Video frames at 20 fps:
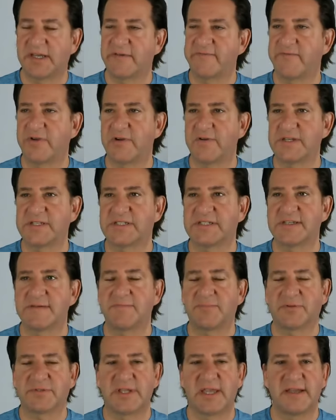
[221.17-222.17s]
Very
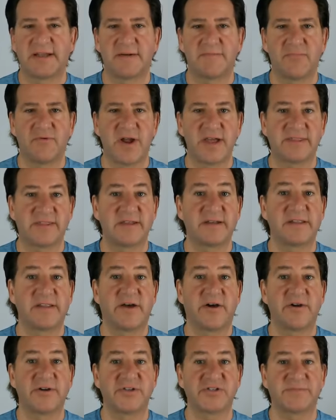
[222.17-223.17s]
simple. Take a breath into the
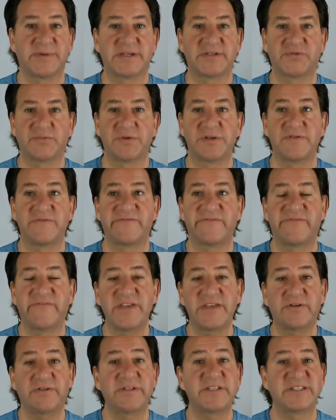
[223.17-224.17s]
heart space. When you
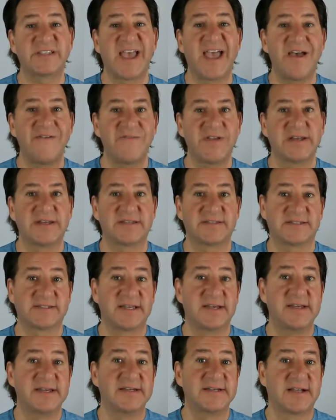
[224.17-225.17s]
feel this heaviness
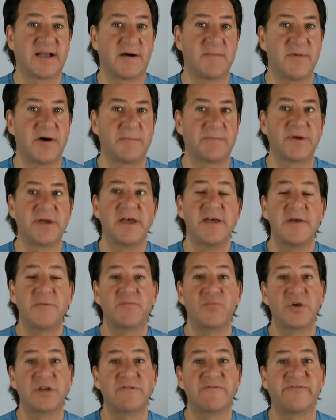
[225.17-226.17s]
come up,
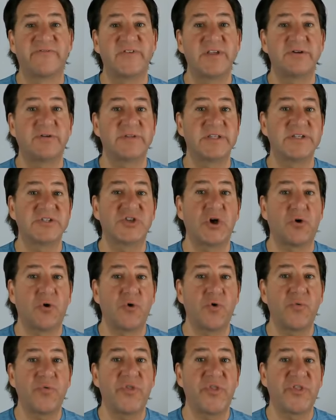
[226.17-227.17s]
when you feel these
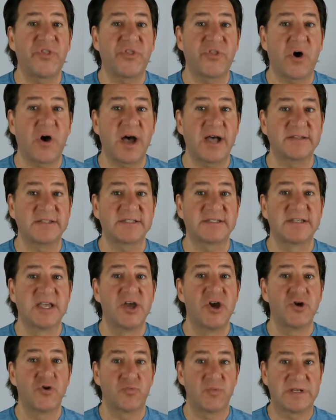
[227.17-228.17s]
old
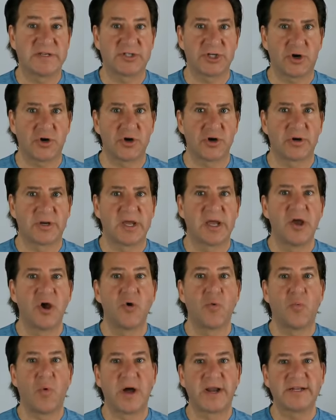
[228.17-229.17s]
thoughts return,
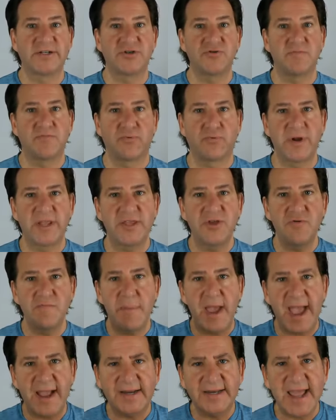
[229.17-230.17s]
wanting to bring you
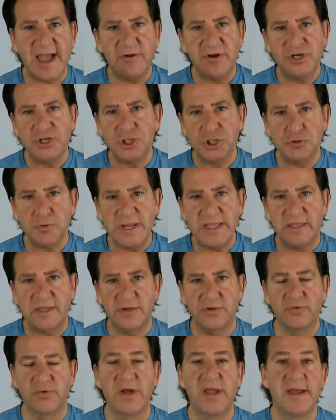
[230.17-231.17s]
back down and shrink
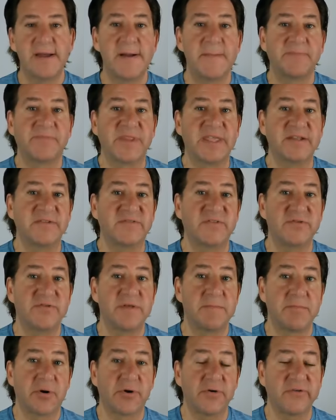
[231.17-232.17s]
you into
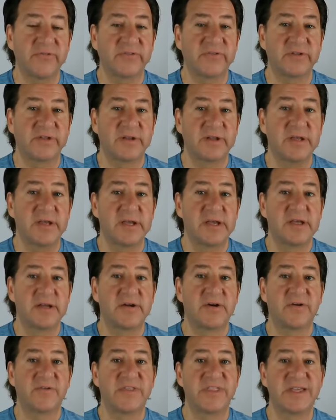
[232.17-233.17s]
the person
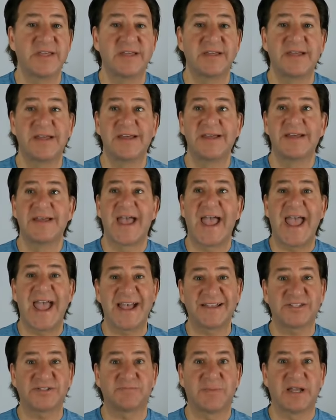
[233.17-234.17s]
or the
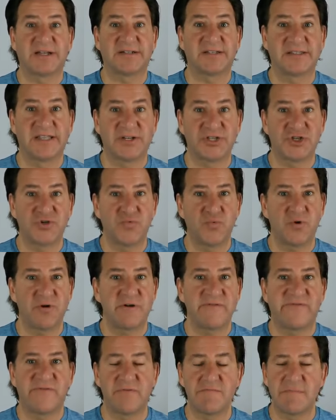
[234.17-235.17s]
aspect that you
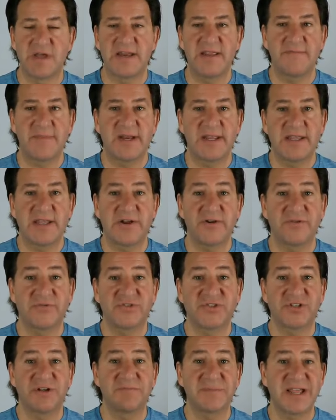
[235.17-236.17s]
were for many, many
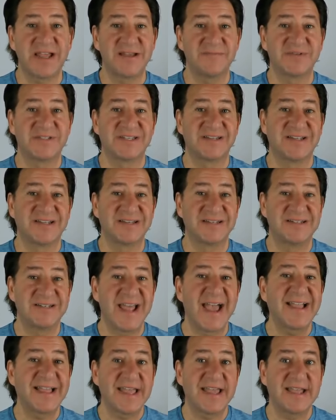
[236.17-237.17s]
years, sometimes
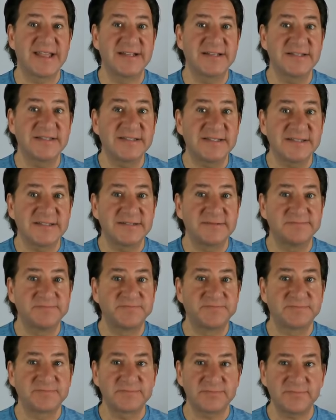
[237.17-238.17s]
decades,
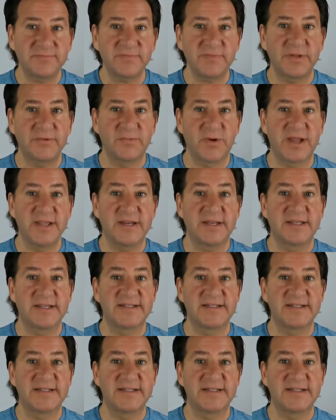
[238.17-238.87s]
right?